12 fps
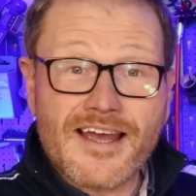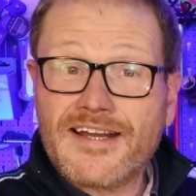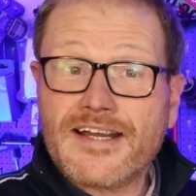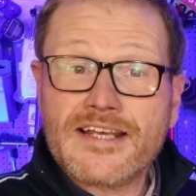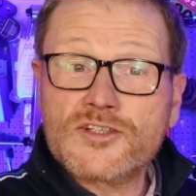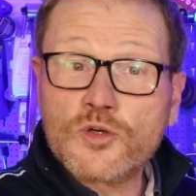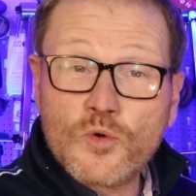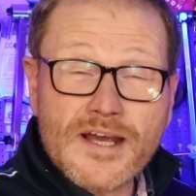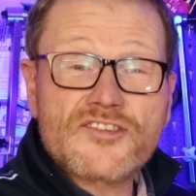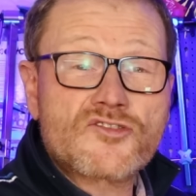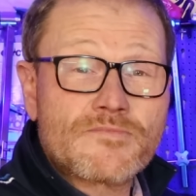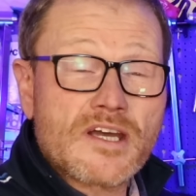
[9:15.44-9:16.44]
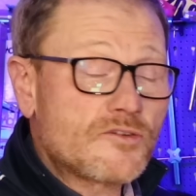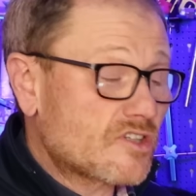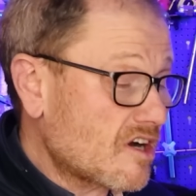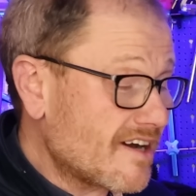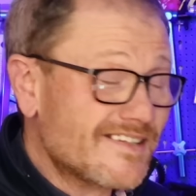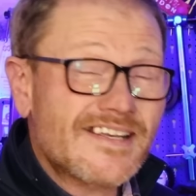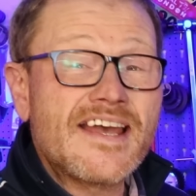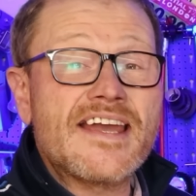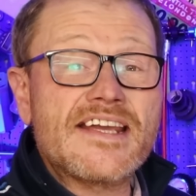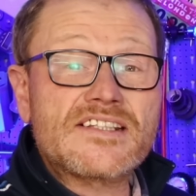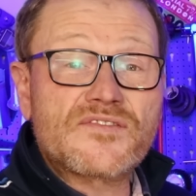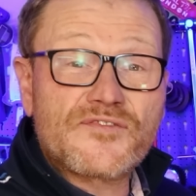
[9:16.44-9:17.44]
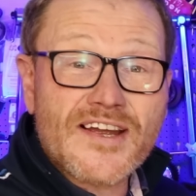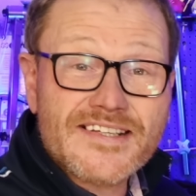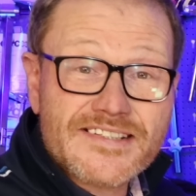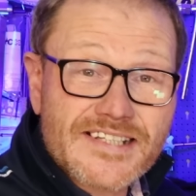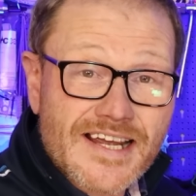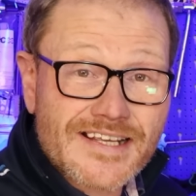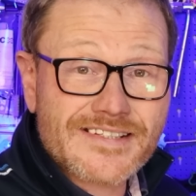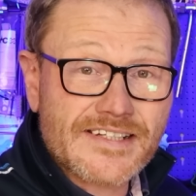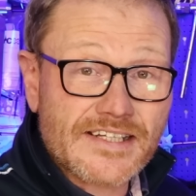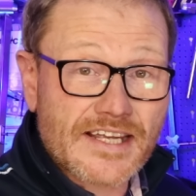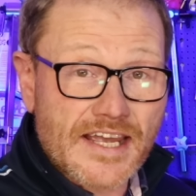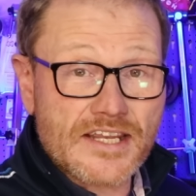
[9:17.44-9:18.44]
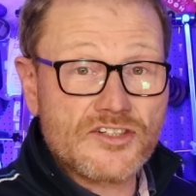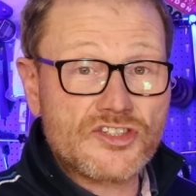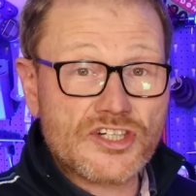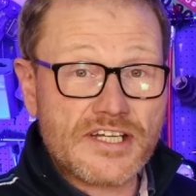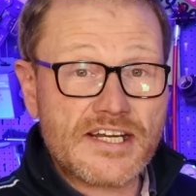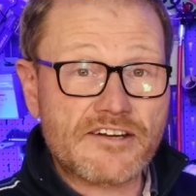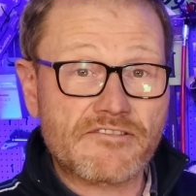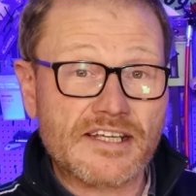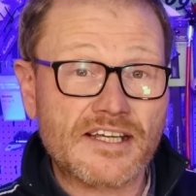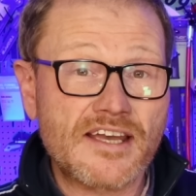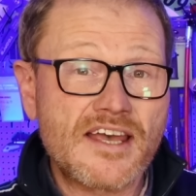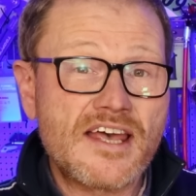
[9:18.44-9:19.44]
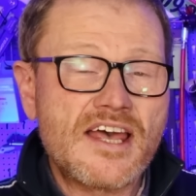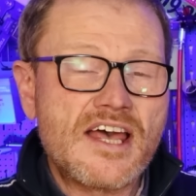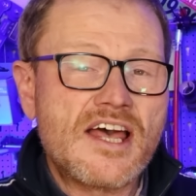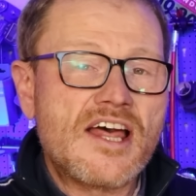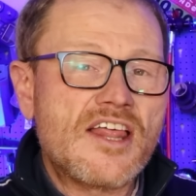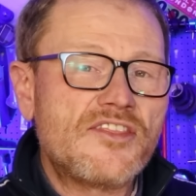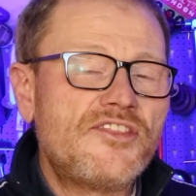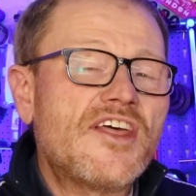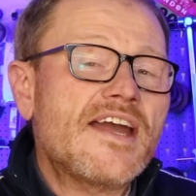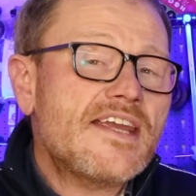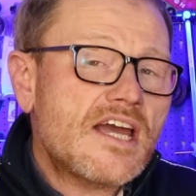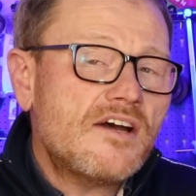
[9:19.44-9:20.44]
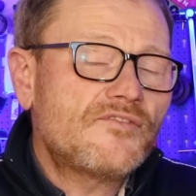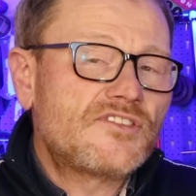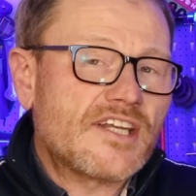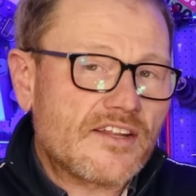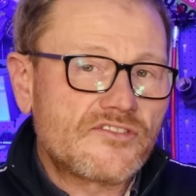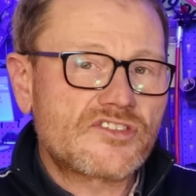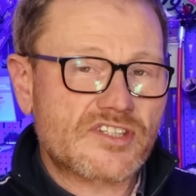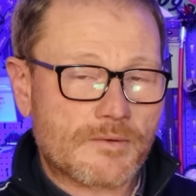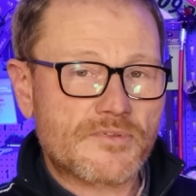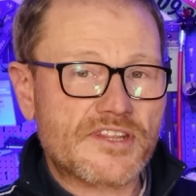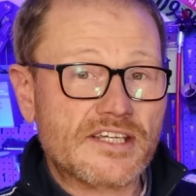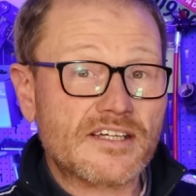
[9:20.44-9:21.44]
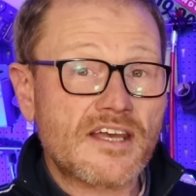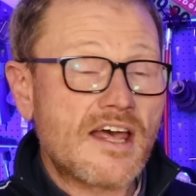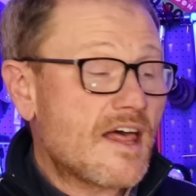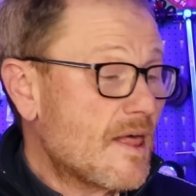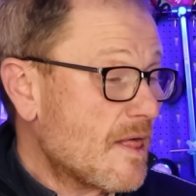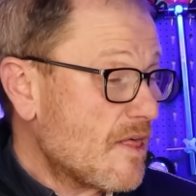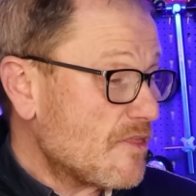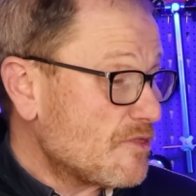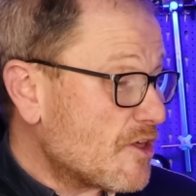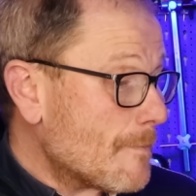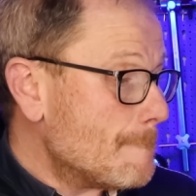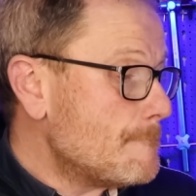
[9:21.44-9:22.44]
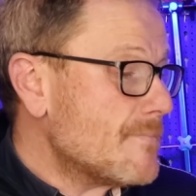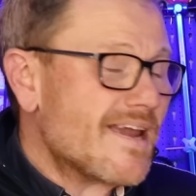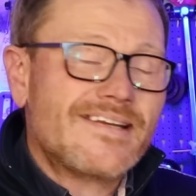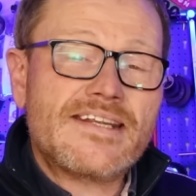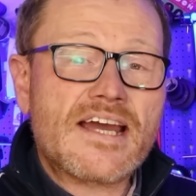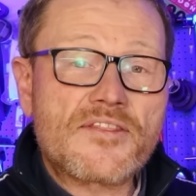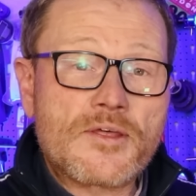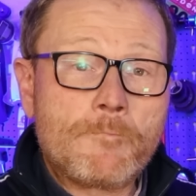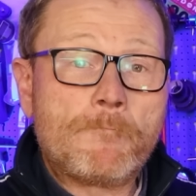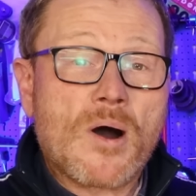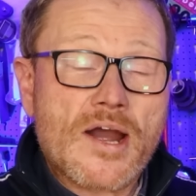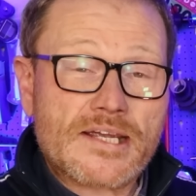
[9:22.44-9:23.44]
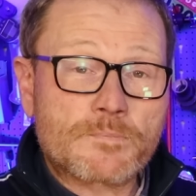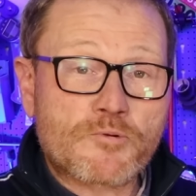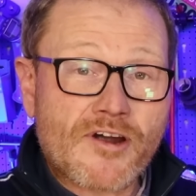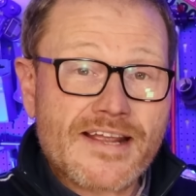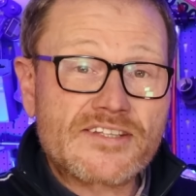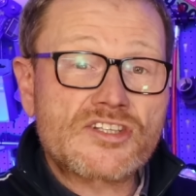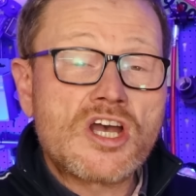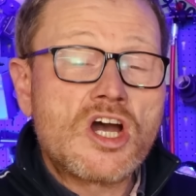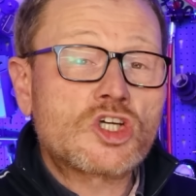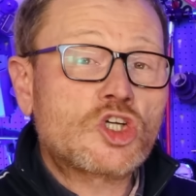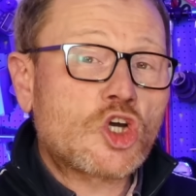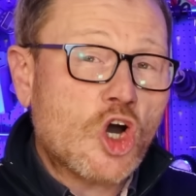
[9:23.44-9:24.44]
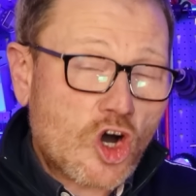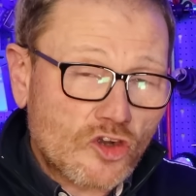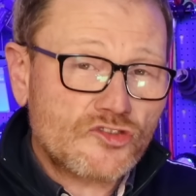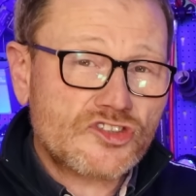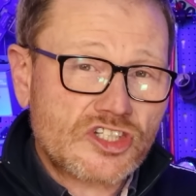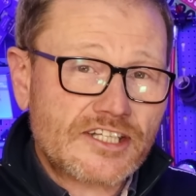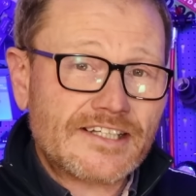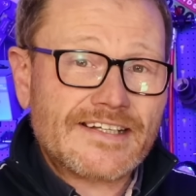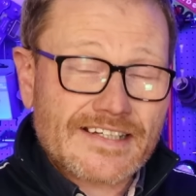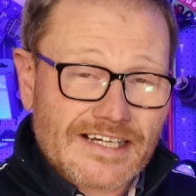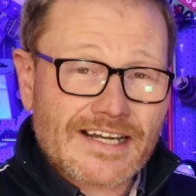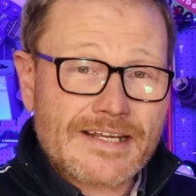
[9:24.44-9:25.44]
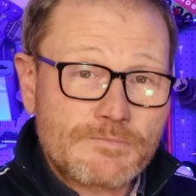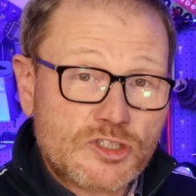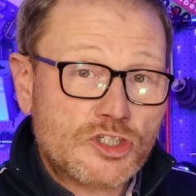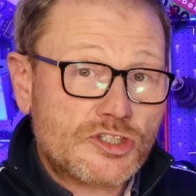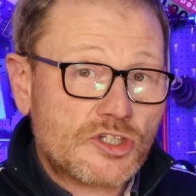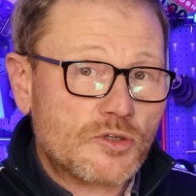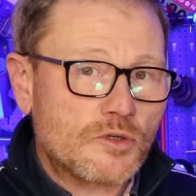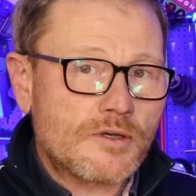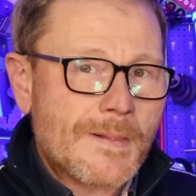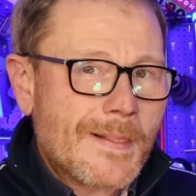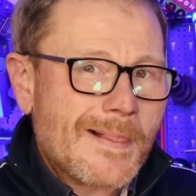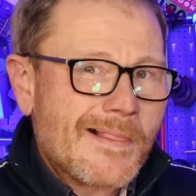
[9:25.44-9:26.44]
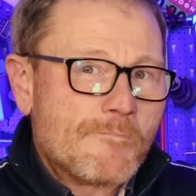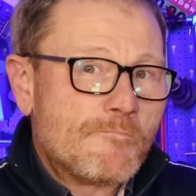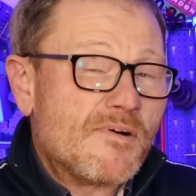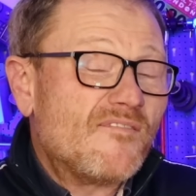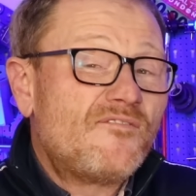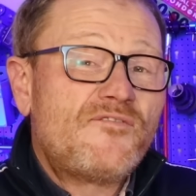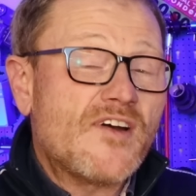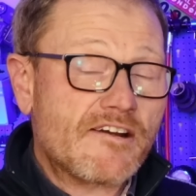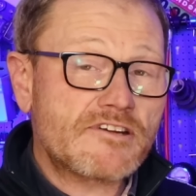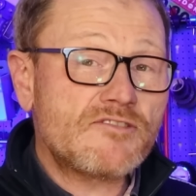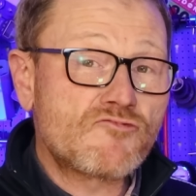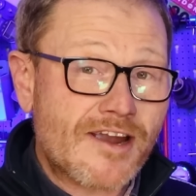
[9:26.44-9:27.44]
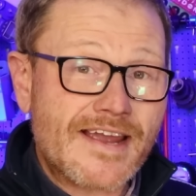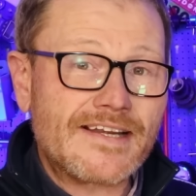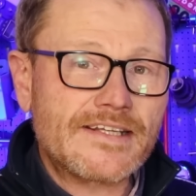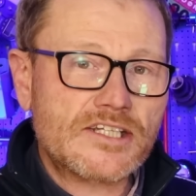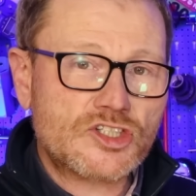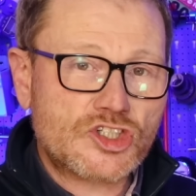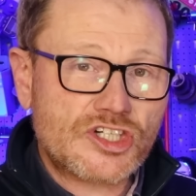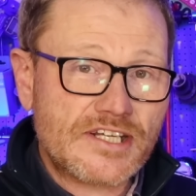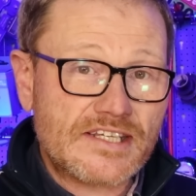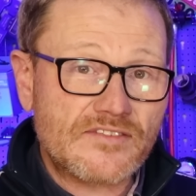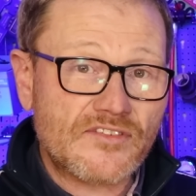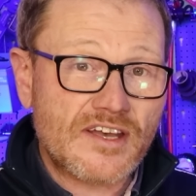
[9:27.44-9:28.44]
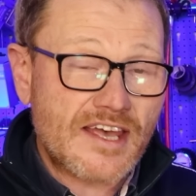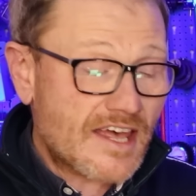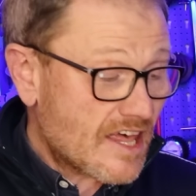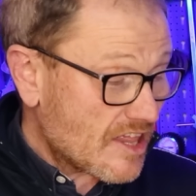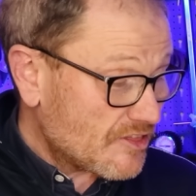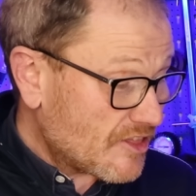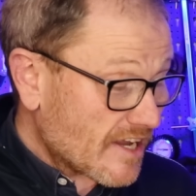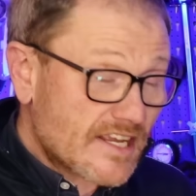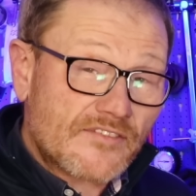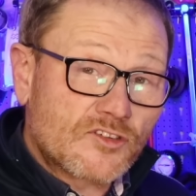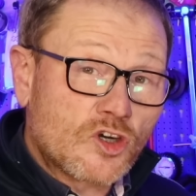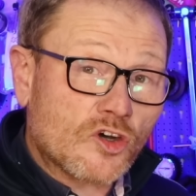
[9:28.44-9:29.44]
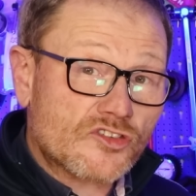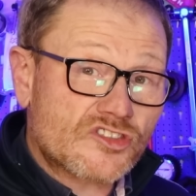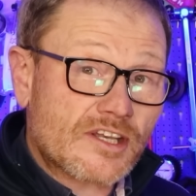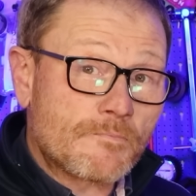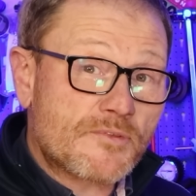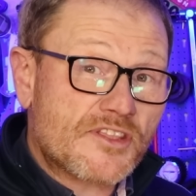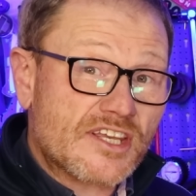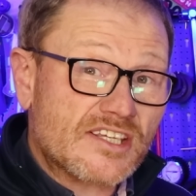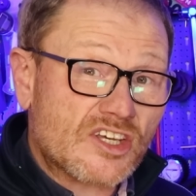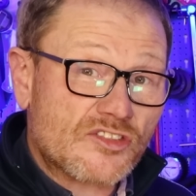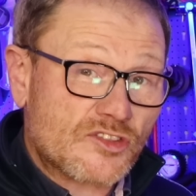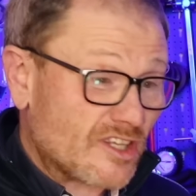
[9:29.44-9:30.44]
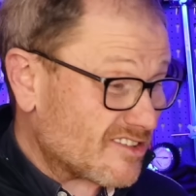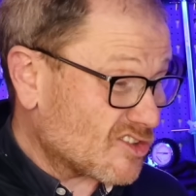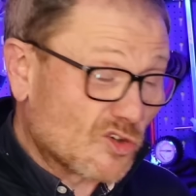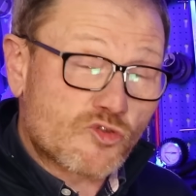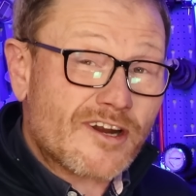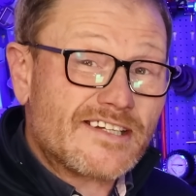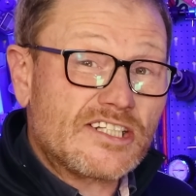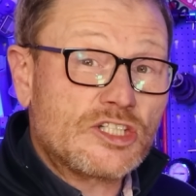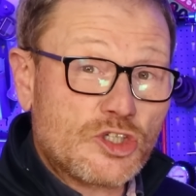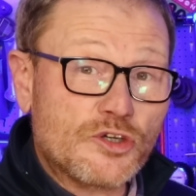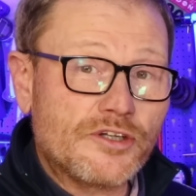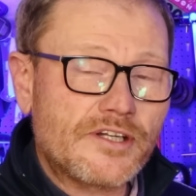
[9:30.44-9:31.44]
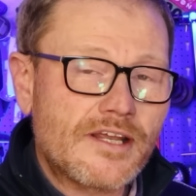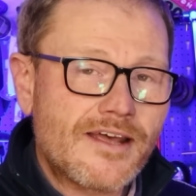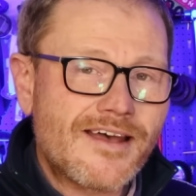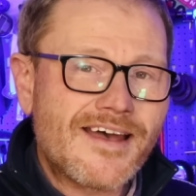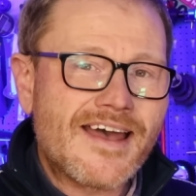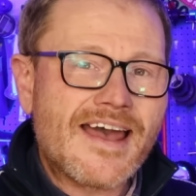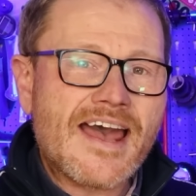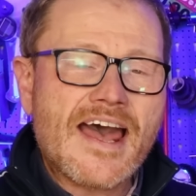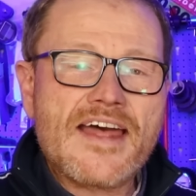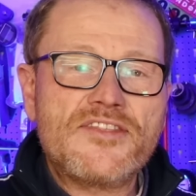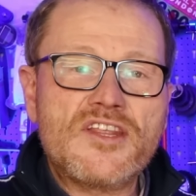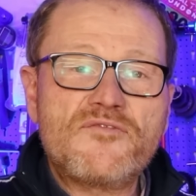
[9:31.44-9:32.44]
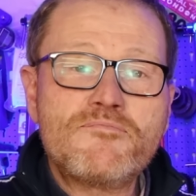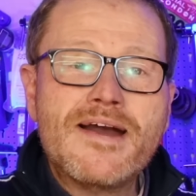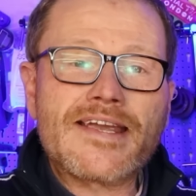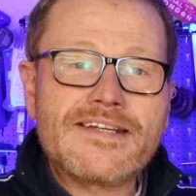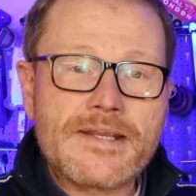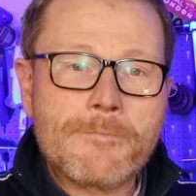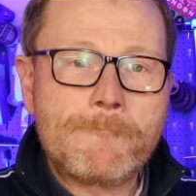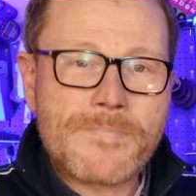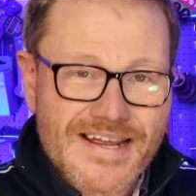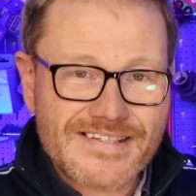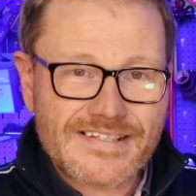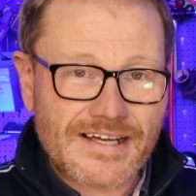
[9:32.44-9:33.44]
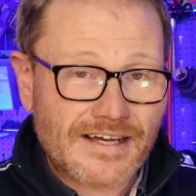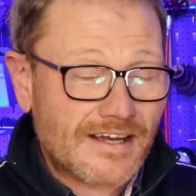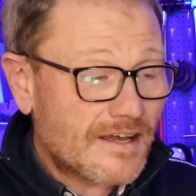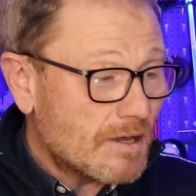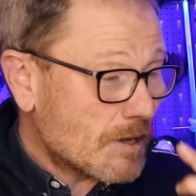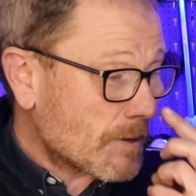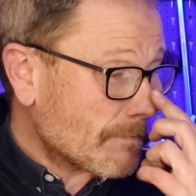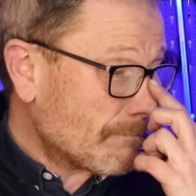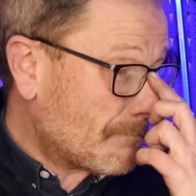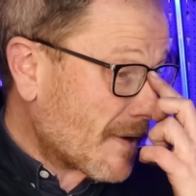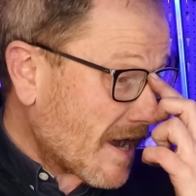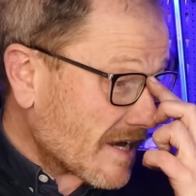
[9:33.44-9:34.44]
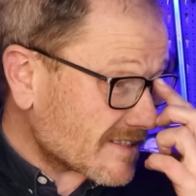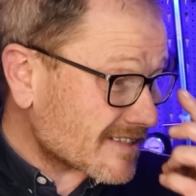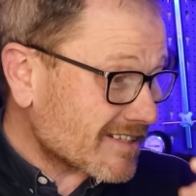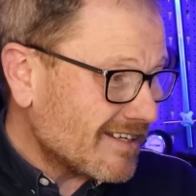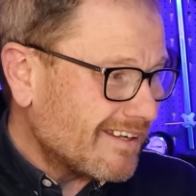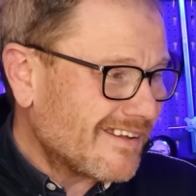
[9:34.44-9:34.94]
and as always from those guys, it's fantastic engineering. They have done something that many other bike brands constantly claim to do but very rarely achieve. They have got something that's already good and they've made it better, but